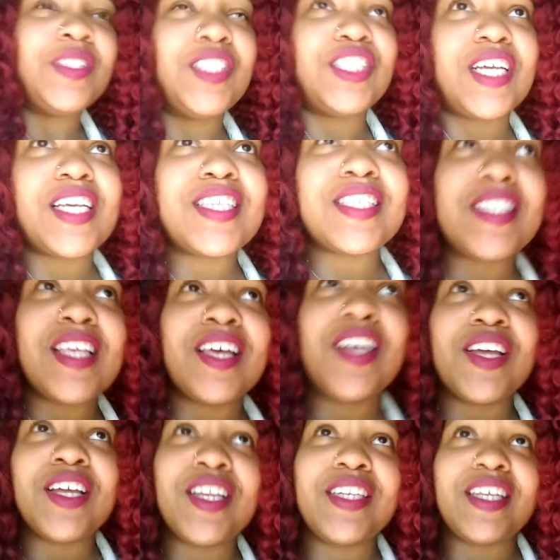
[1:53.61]
just
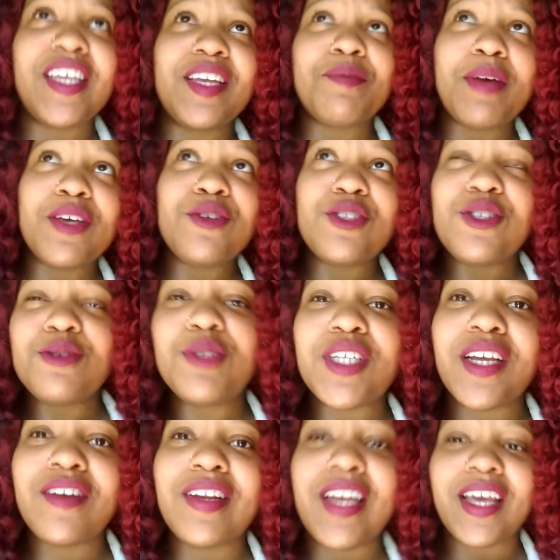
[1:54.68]
did my YouTube
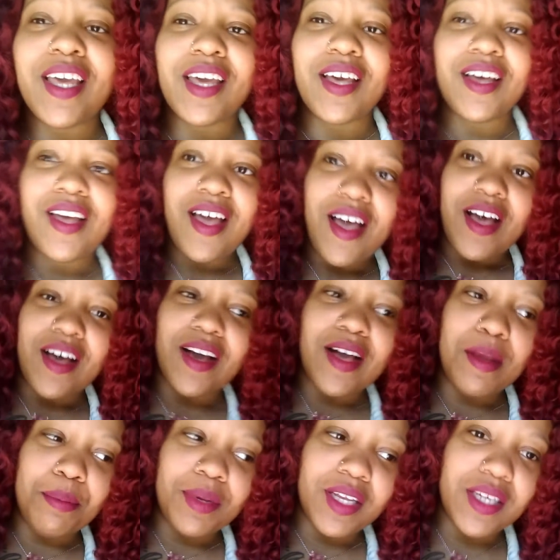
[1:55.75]
channel like a
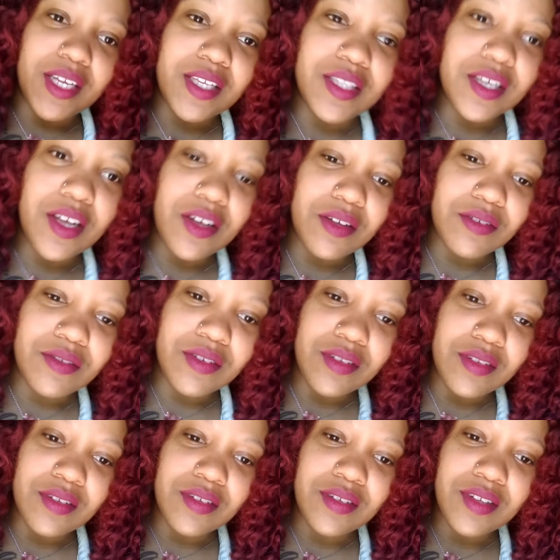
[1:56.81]
couple of days ago.
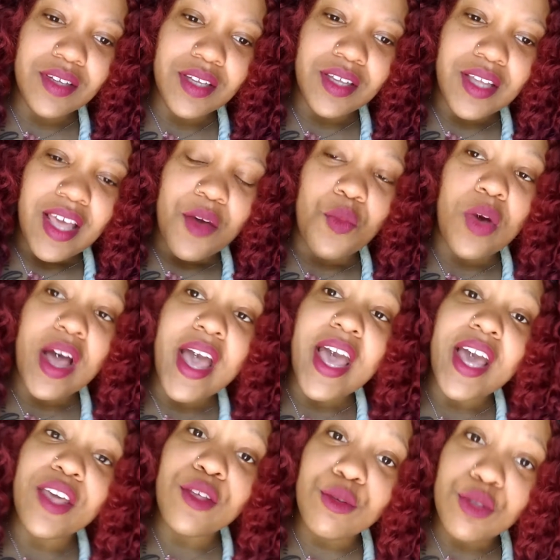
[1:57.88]
Well, I
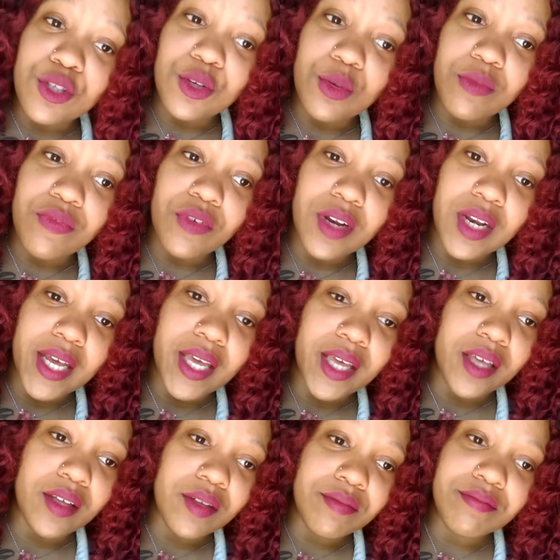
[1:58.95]
had YouTube for
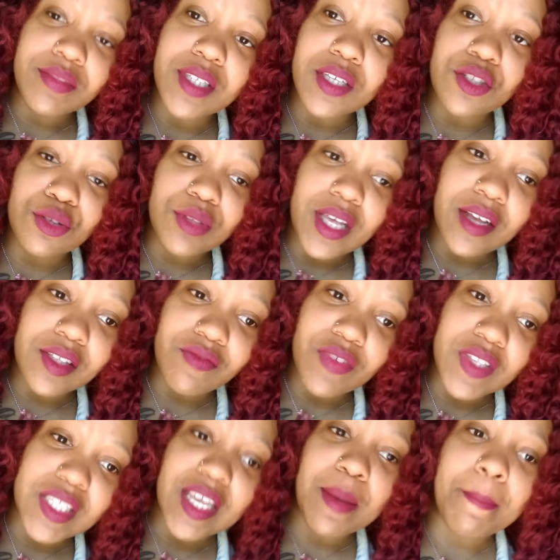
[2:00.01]
like since
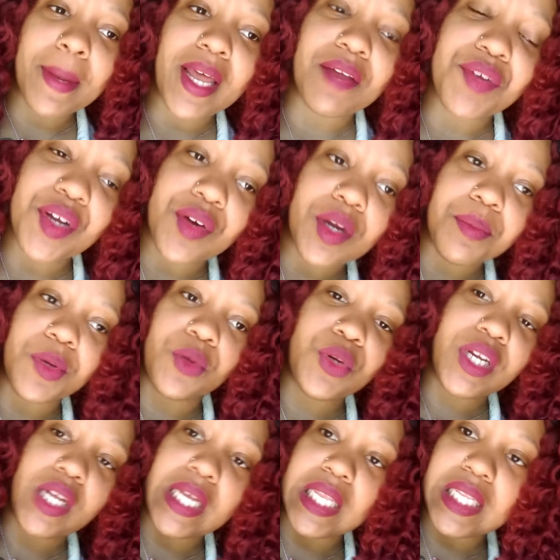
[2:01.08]
2015, but I've never
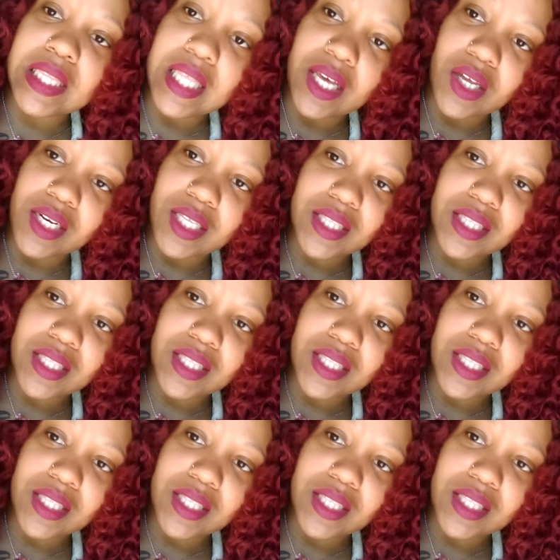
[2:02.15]
uploaded anything or